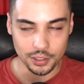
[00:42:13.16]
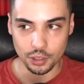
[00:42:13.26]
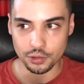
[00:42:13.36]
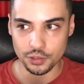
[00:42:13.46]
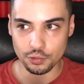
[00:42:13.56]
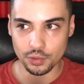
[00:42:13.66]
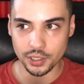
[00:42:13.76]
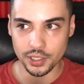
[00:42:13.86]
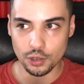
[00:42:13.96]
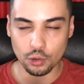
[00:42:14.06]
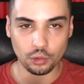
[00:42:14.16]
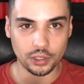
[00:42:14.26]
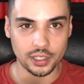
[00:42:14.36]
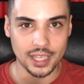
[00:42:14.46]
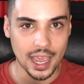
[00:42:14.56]
Just really cool to
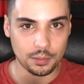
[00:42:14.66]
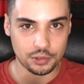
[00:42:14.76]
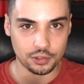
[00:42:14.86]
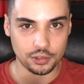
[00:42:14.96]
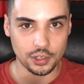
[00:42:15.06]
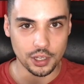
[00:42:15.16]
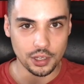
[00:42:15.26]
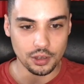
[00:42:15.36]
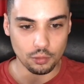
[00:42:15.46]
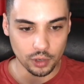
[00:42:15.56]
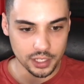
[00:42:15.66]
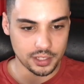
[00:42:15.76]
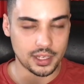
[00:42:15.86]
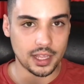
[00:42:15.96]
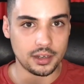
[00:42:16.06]
capture what he
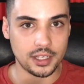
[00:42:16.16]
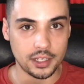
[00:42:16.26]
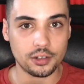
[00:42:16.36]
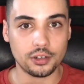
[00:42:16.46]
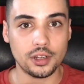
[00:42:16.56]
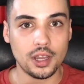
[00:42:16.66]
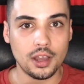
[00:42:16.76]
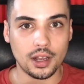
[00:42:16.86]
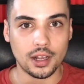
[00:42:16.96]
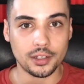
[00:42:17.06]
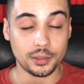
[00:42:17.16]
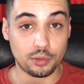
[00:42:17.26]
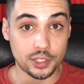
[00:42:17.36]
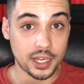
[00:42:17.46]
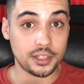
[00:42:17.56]
said here, to
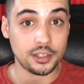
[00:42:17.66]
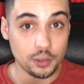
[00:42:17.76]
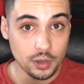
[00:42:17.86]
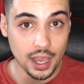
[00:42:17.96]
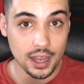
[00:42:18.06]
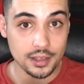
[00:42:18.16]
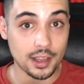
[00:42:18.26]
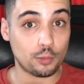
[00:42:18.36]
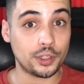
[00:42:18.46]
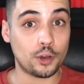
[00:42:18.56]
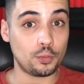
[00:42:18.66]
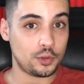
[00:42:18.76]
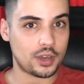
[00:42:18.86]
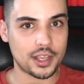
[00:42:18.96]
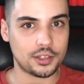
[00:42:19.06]
present it to you guys. I really hope you
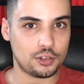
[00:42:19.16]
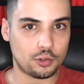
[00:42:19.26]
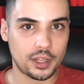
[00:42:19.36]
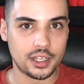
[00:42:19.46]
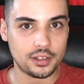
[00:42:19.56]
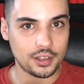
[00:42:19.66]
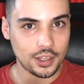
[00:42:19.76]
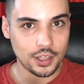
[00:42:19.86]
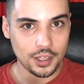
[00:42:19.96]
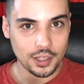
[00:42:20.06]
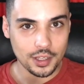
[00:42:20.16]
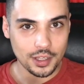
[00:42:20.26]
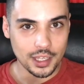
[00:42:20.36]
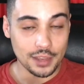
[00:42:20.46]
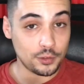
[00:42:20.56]
guys enjoyed it.
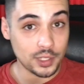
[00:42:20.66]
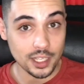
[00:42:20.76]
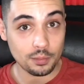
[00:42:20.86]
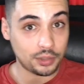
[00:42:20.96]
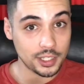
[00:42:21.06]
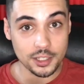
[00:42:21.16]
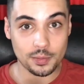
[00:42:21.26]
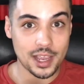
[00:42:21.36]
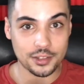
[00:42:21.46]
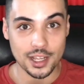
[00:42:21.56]
If you did, please smash that